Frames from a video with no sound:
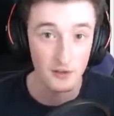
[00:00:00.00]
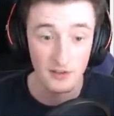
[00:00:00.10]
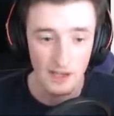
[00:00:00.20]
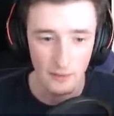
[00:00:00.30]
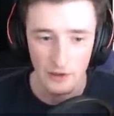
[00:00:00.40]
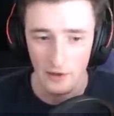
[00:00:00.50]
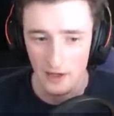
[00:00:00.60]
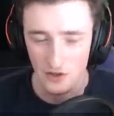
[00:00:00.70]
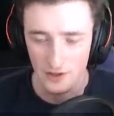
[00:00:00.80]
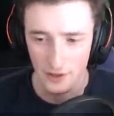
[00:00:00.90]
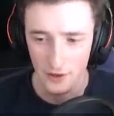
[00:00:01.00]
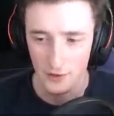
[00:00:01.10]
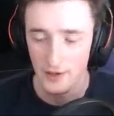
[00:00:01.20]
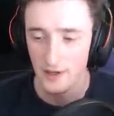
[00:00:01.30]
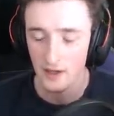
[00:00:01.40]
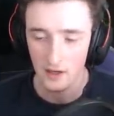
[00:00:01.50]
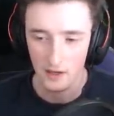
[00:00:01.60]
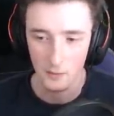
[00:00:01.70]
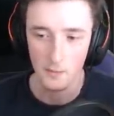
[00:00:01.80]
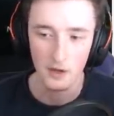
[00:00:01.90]
whose name I don't actually know,
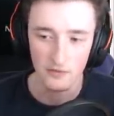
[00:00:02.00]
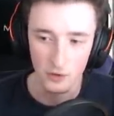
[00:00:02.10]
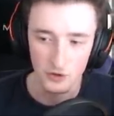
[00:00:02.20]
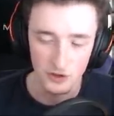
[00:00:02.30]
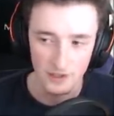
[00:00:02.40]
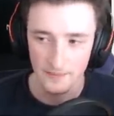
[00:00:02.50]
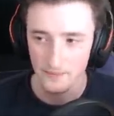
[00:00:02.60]
um, unfortunately,